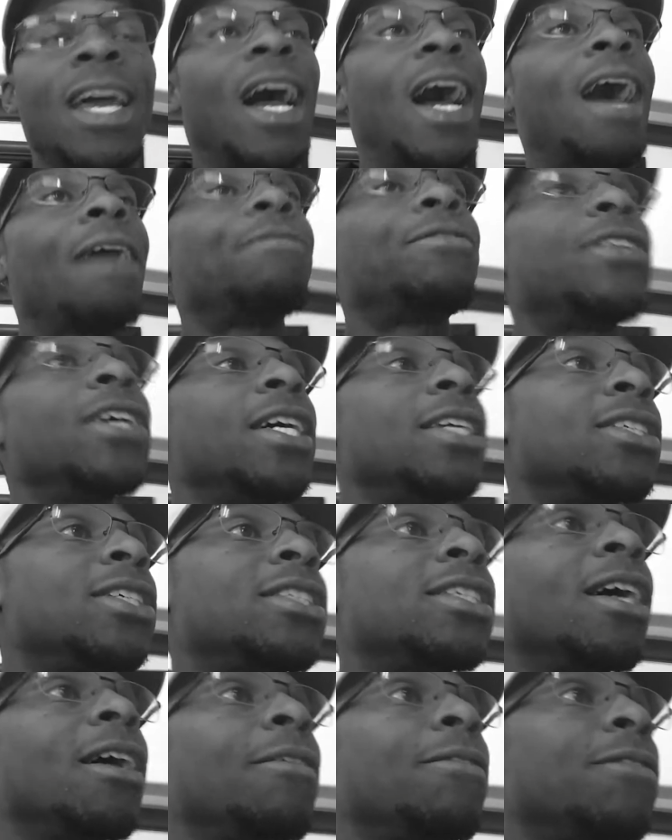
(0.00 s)
I've done
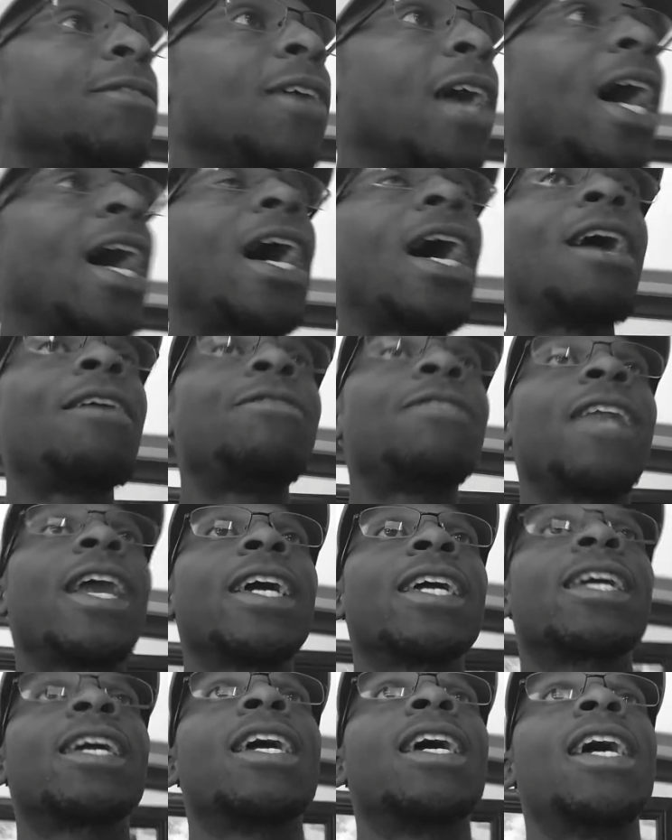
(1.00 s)
stuff. I've
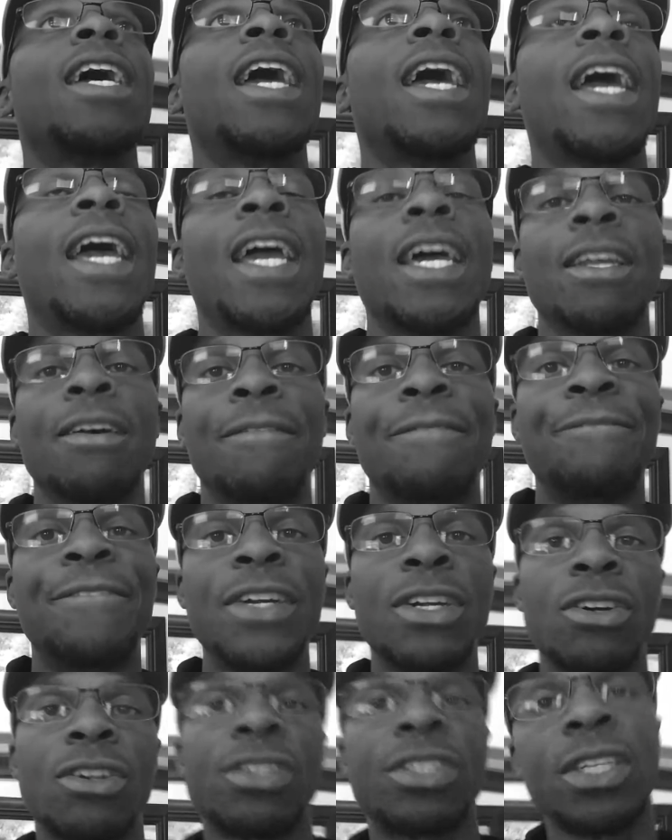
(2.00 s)
like had a
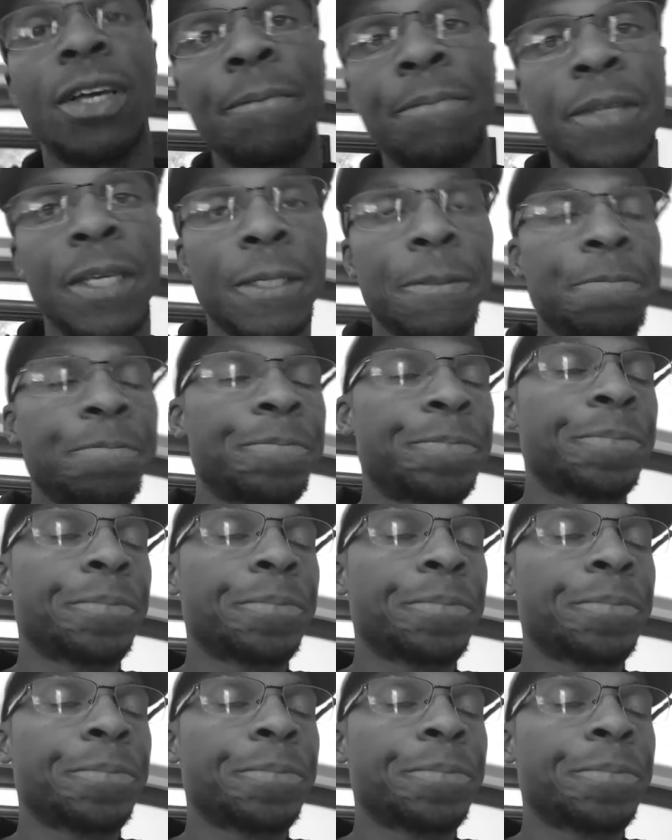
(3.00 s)
fear of something,